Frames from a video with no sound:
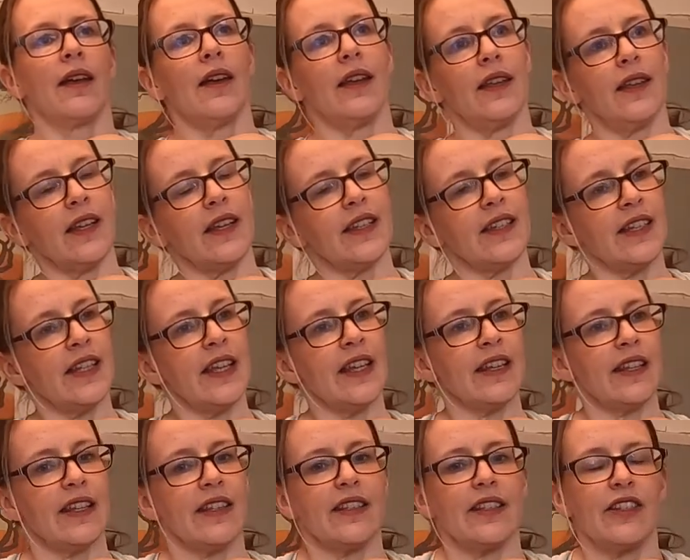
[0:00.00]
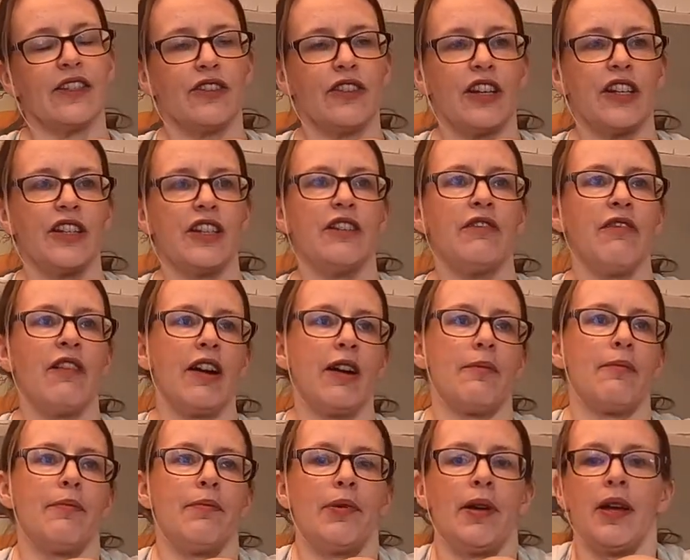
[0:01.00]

And that's it. That's a stretchy wrap.